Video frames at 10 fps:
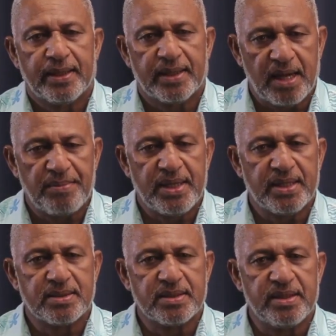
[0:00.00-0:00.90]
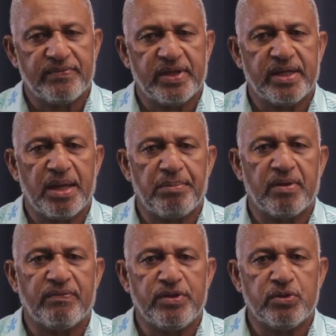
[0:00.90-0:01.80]
The government has received a
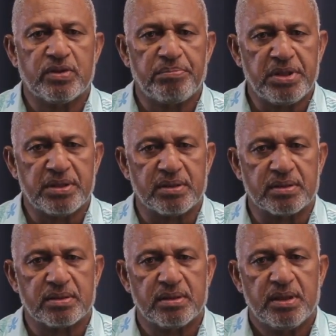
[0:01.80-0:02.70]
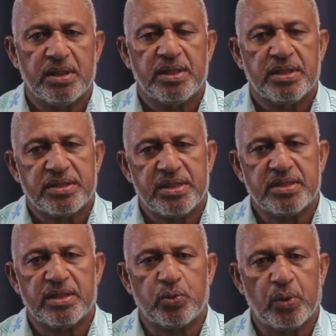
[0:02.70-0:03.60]
number of new submissions
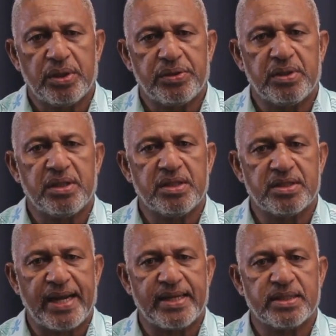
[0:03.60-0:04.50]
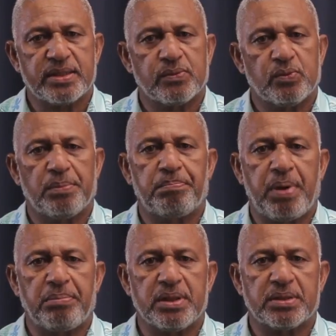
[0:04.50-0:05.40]
since the 23 designs were
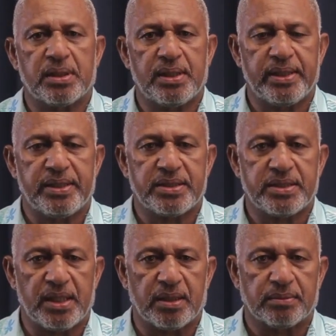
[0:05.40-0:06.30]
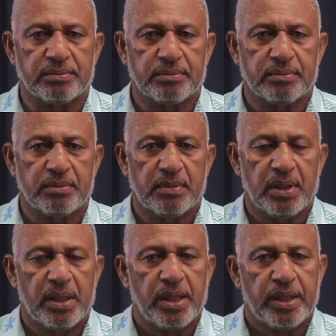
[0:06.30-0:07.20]
published earlier this year.
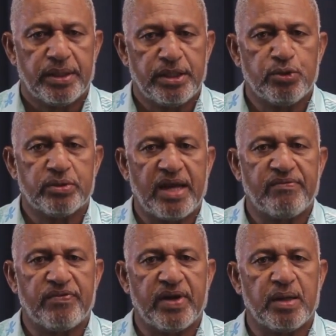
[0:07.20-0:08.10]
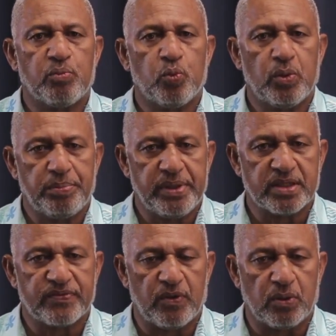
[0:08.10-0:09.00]
The new time frame will be
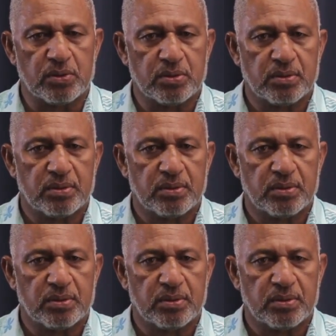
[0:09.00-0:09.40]
as follows.